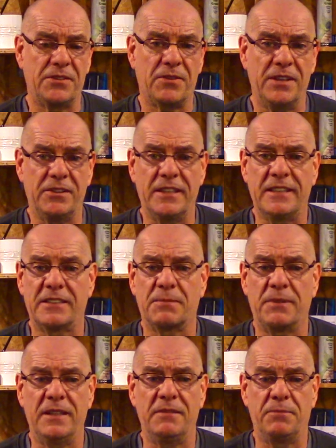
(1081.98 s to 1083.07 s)
try to
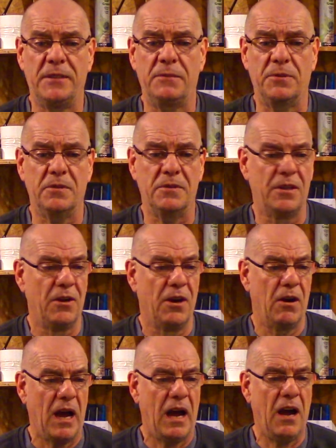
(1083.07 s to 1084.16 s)
explain people
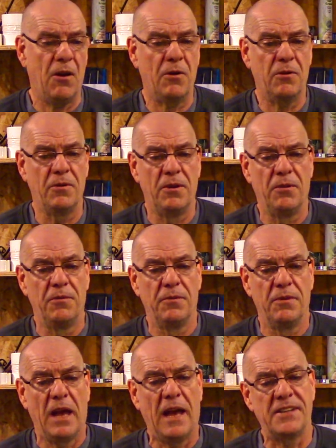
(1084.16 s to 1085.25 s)
how
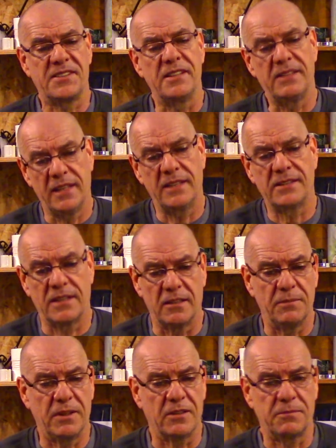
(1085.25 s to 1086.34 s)
I see things now.
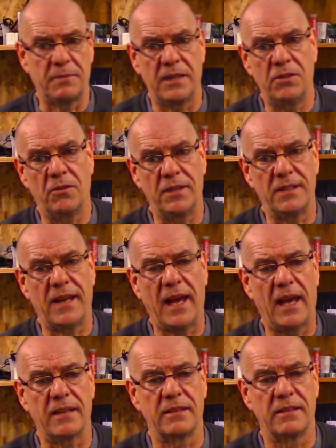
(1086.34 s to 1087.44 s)
Because by knowing
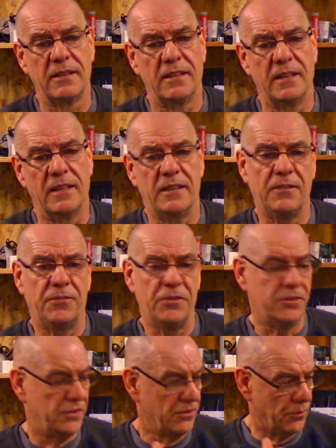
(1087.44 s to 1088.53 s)
that, and if
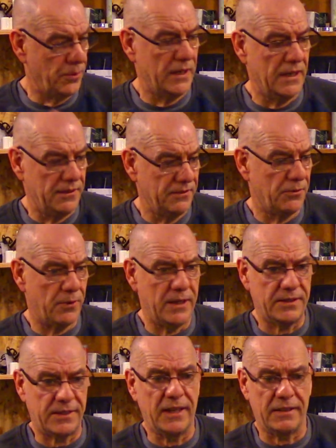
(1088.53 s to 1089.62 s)
you really
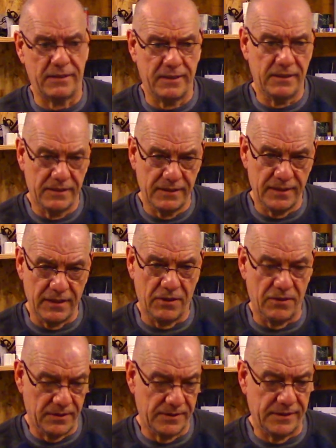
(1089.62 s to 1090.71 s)
think, you know,